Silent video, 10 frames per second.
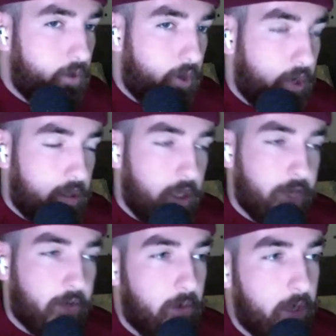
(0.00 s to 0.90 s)
going into the
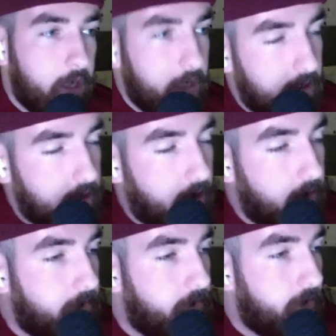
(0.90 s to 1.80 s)
Europa League, so
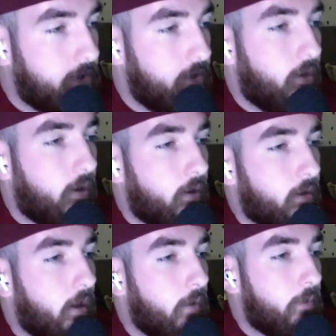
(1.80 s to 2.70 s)
it's not
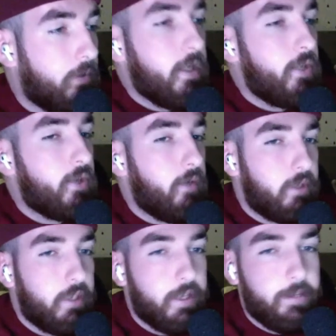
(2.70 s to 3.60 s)
a complete
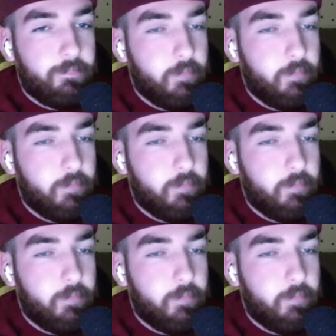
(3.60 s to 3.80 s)
travesty.